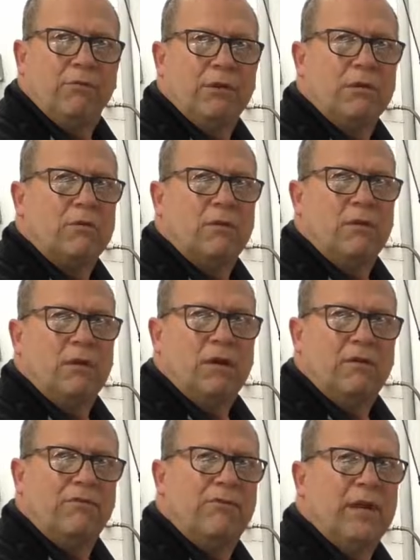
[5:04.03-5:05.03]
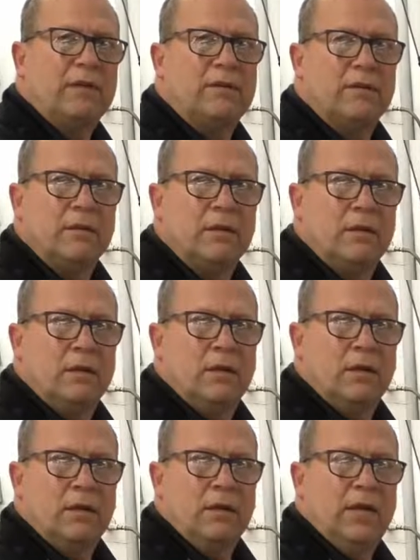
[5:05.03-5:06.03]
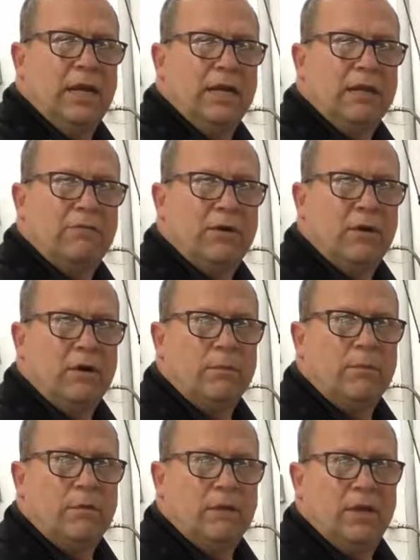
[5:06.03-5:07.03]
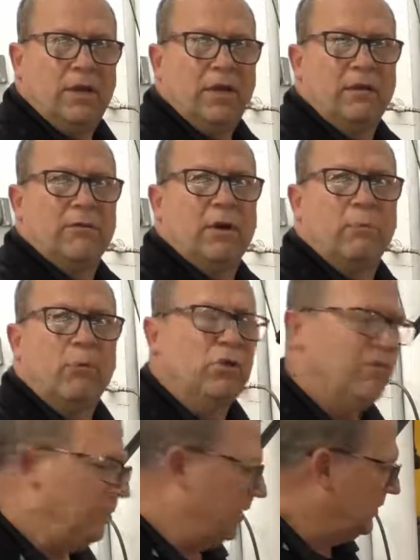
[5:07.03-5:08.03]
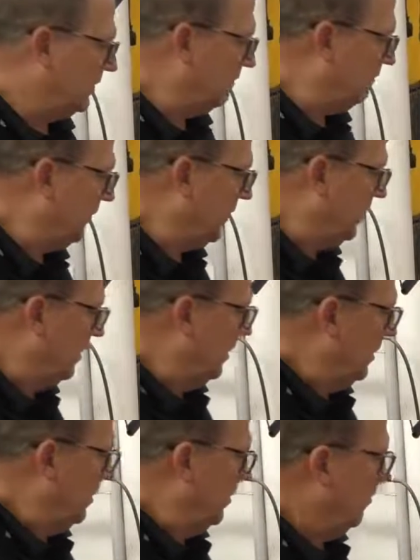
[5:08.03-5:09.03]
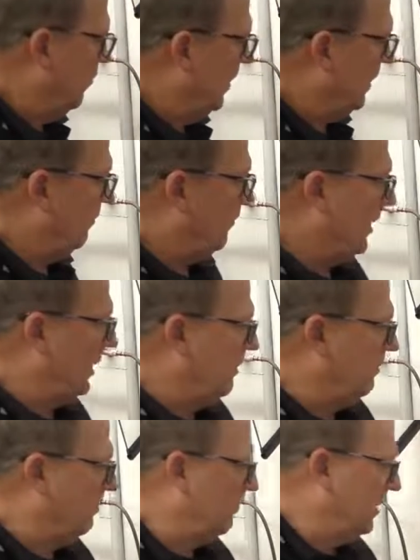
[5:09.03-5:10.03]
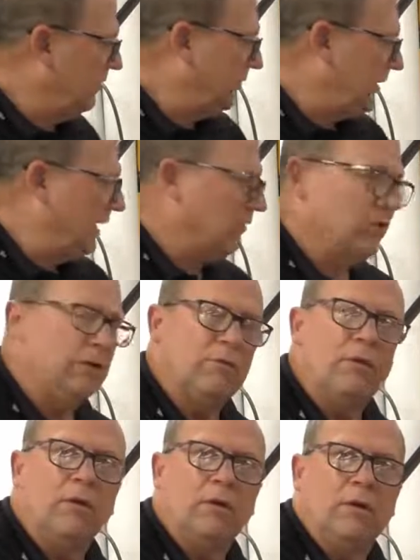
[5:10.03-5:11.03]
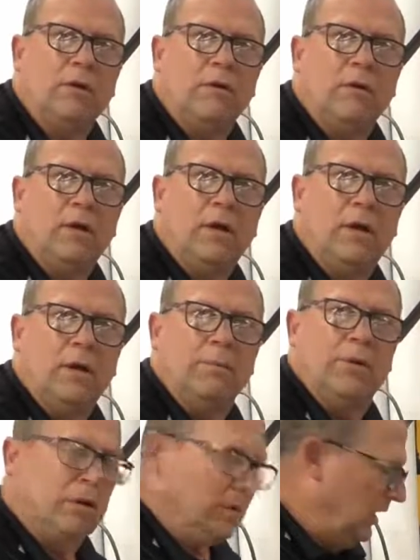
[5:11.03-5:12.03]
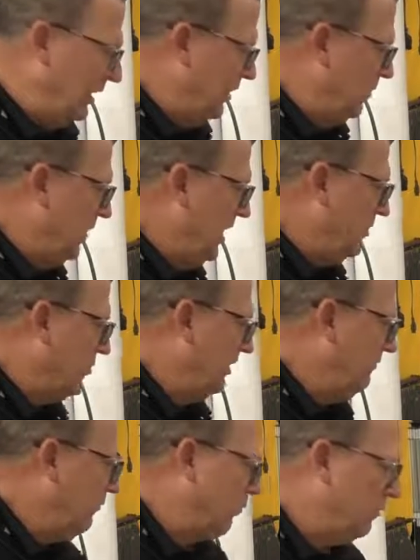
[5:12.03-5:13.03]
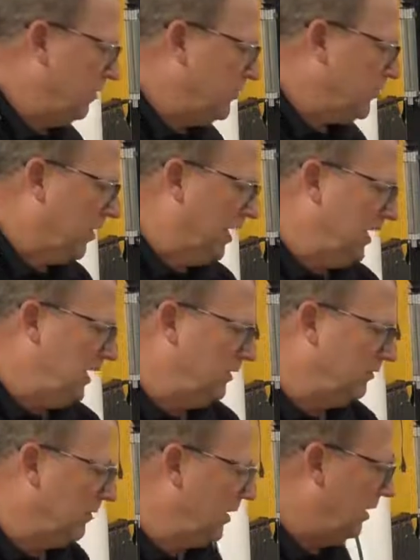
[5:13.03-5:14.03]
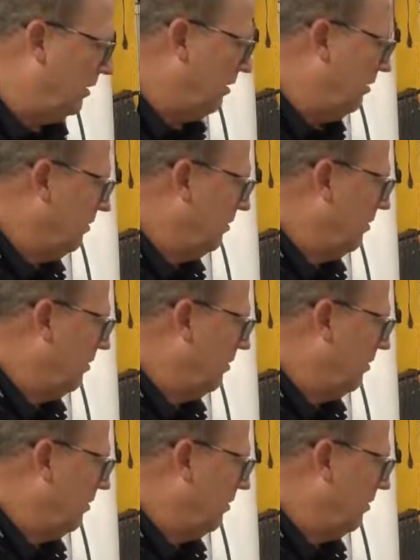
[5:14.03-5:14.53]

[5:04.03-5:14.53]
rear roller affect any of our movements. When we lift that rear roller up, we actually form a triangle here,